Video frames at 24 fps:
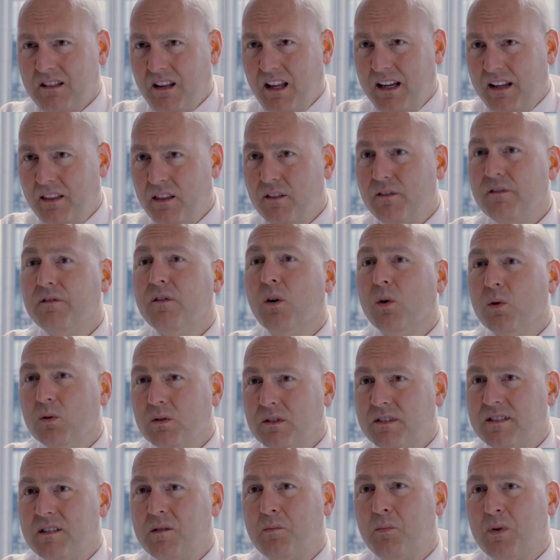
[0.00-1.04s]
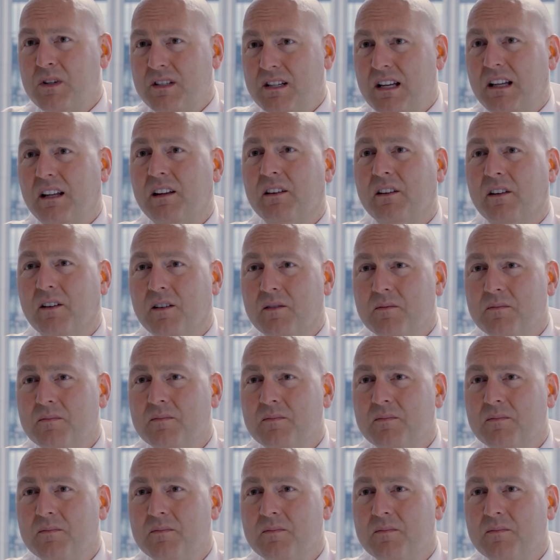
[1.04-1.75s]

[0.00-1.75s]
like the folds in particular.